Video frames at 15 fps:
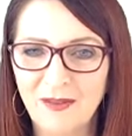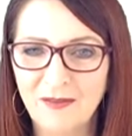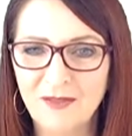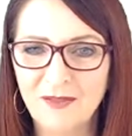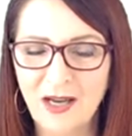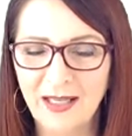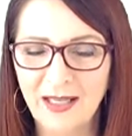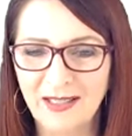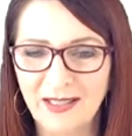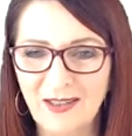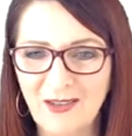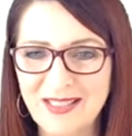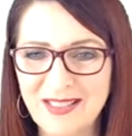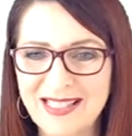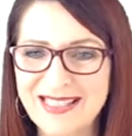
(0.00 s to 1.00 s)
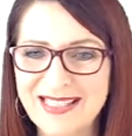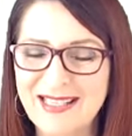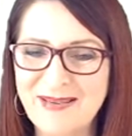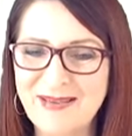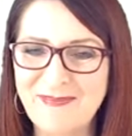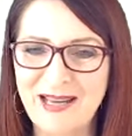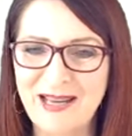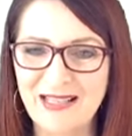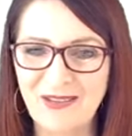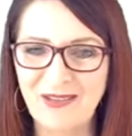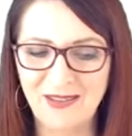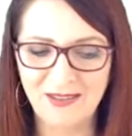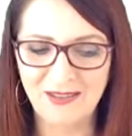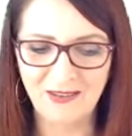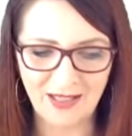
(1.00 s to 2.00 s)
diagnoses that are made
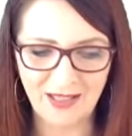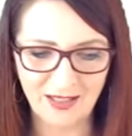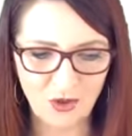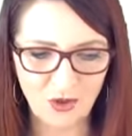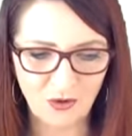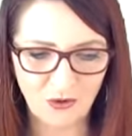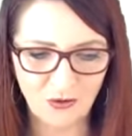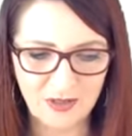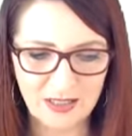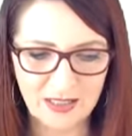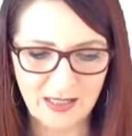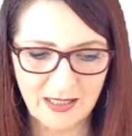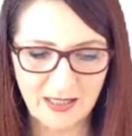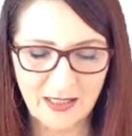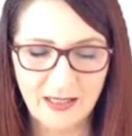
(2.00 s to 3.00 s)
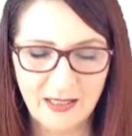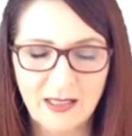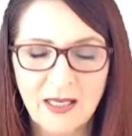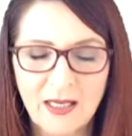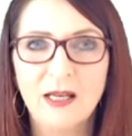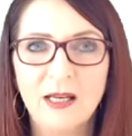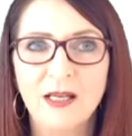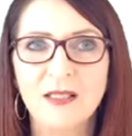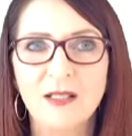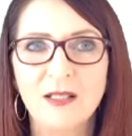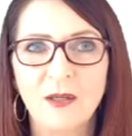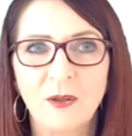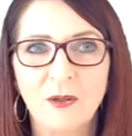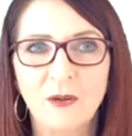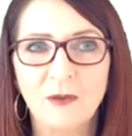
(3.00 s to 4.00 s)
on our children today.
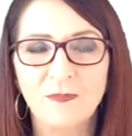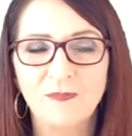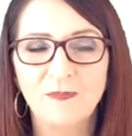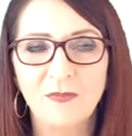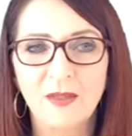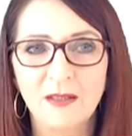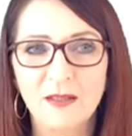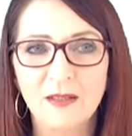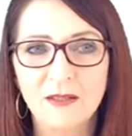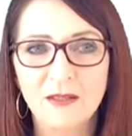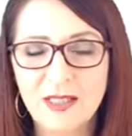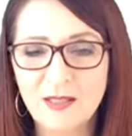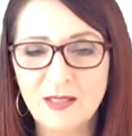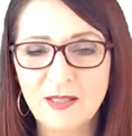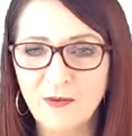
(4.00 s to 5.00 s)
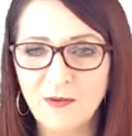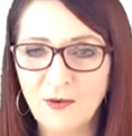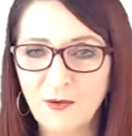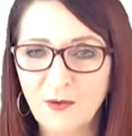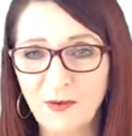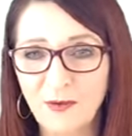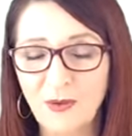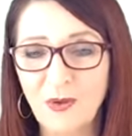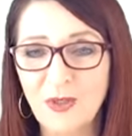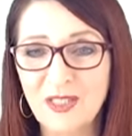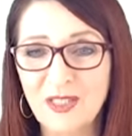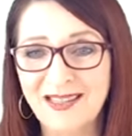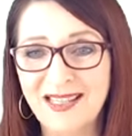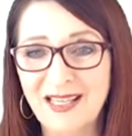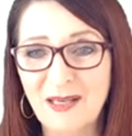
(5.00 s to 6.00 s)
So just some food for thought to
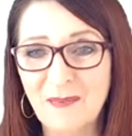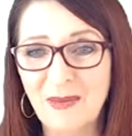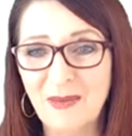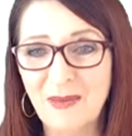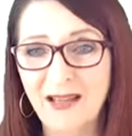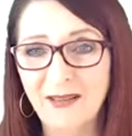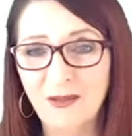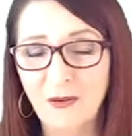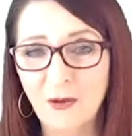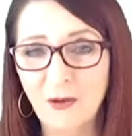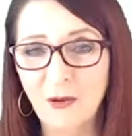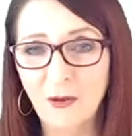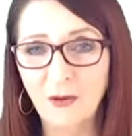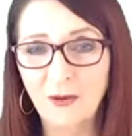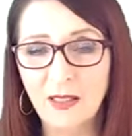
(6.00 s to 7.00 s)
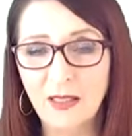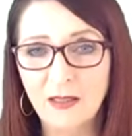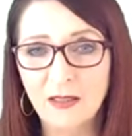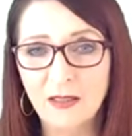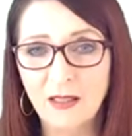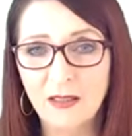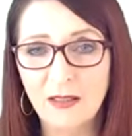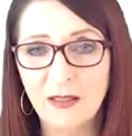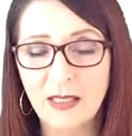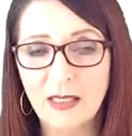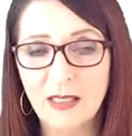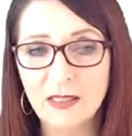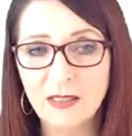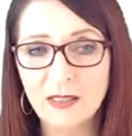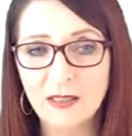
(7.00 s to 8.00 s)
think about,
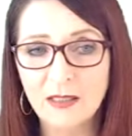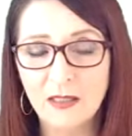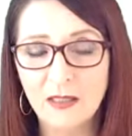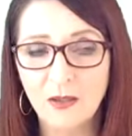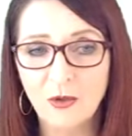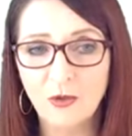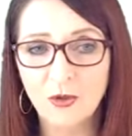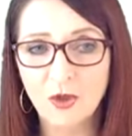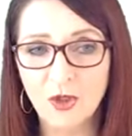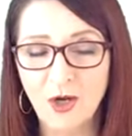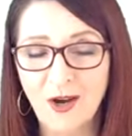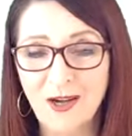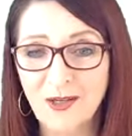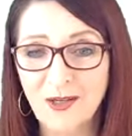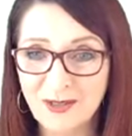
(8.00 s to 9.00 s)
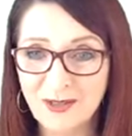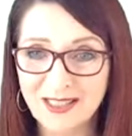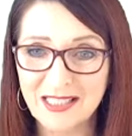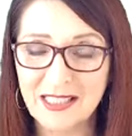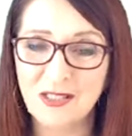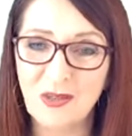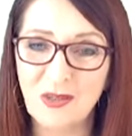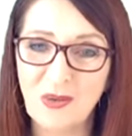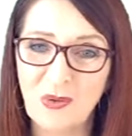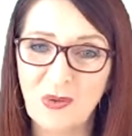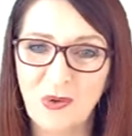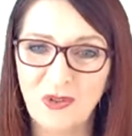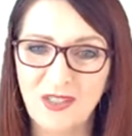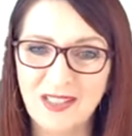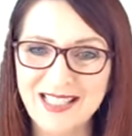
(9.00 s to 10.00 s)
is your child
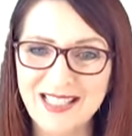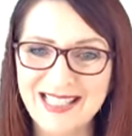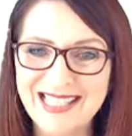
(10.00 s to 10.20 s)
disordered,